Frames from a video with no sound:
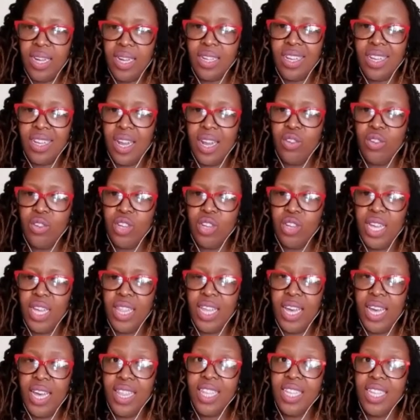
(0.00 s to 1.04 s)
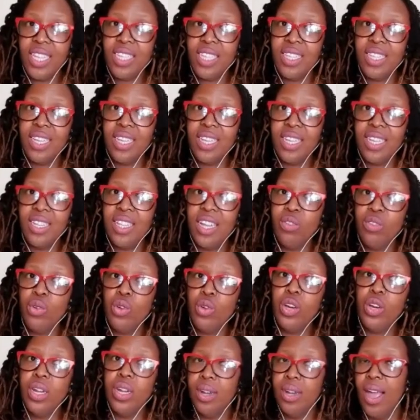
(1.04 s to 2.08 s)
cry together. This thing that we
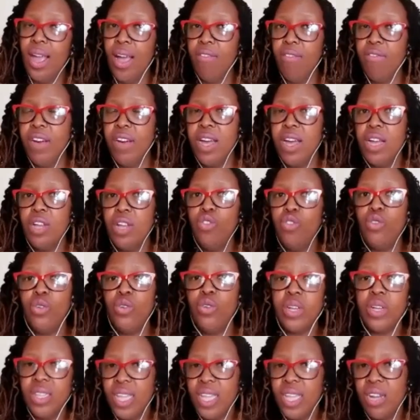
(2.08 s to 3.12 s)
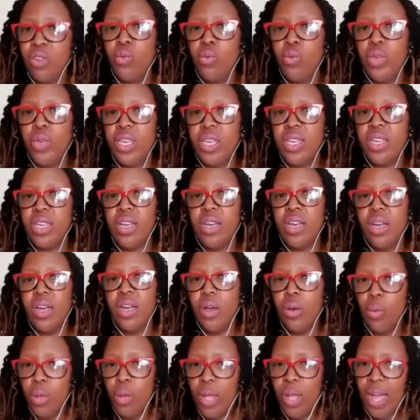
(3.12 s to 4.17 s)
couldn't have during that week,
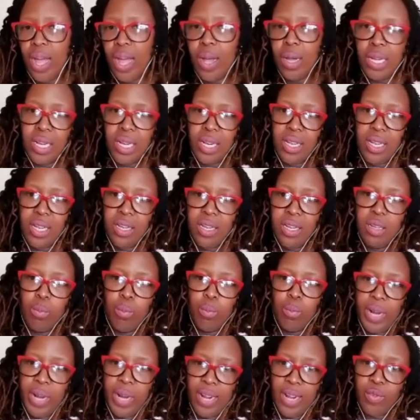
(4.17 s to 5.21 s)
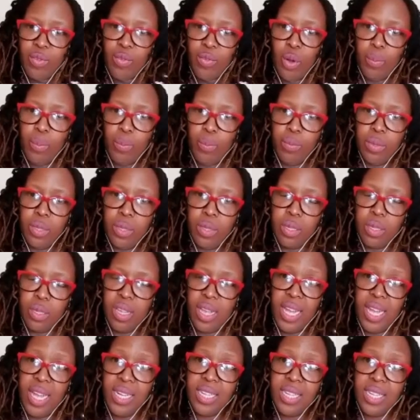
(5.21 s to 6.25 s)
we are creating platforms,
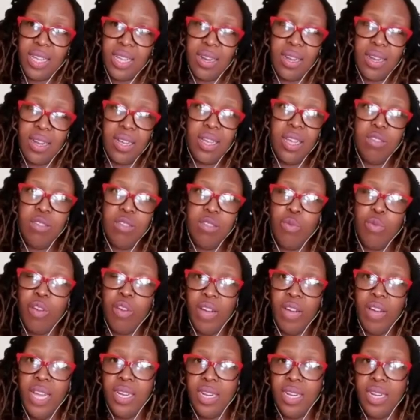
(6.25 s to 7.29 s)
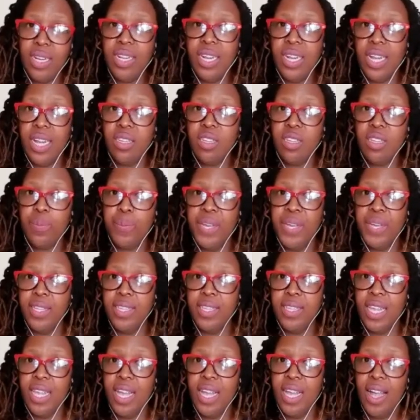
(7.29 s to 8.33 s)
and SADC has provided that space
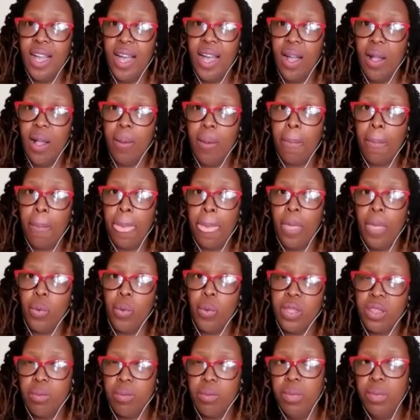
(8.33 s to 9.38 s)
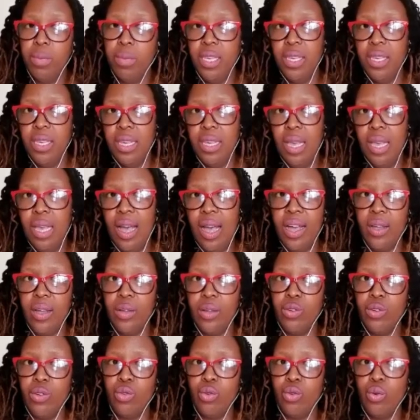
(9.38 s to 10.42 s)
with me
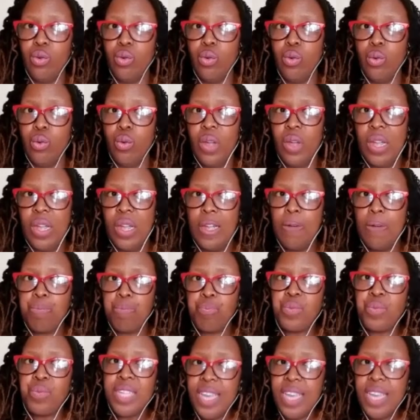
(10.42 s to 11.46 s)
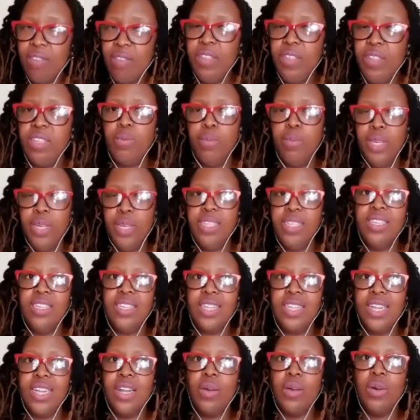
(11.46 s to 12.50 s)
to have the spaces.
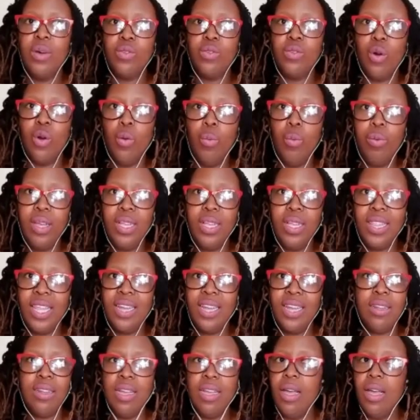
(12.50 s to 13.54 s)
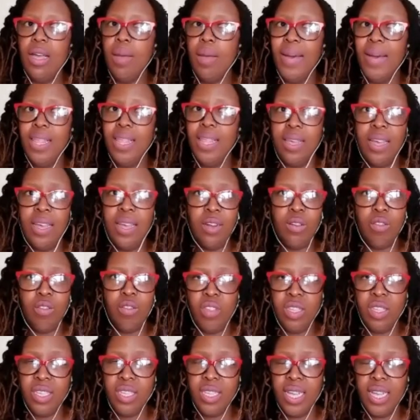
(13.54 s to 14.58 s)
And I was hoping that by the end of
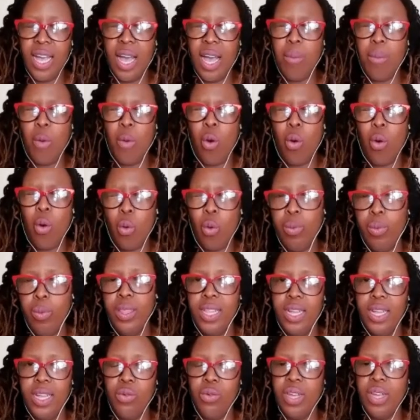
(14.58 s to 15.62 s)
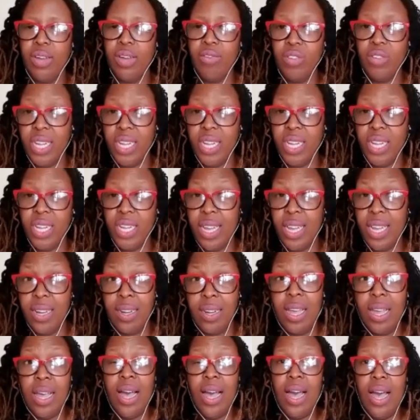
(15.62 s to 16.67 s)
this year, I'm hoping that we have 10
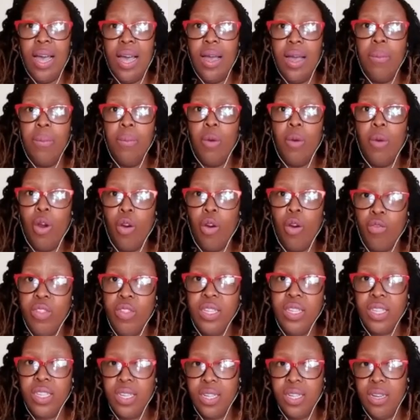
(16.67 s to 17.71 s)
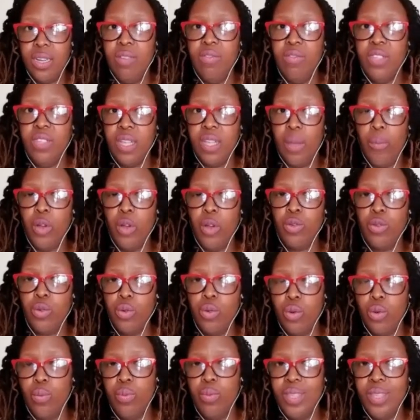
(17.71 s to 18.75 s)
of these grief support
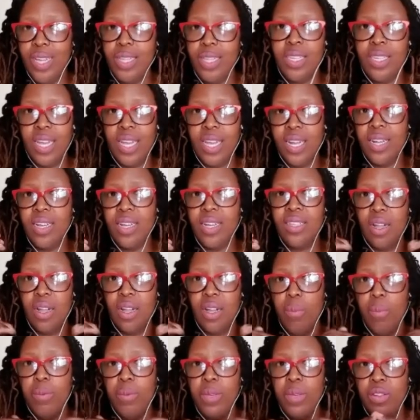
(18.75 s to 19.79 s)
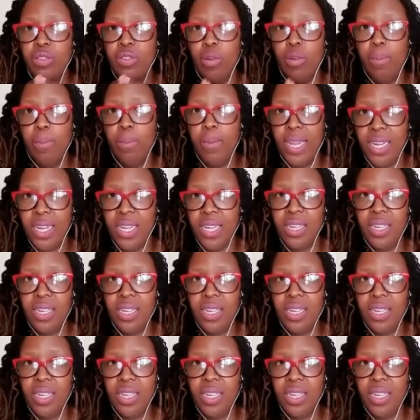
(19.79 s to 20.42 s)
groups, and SADC is helping to manage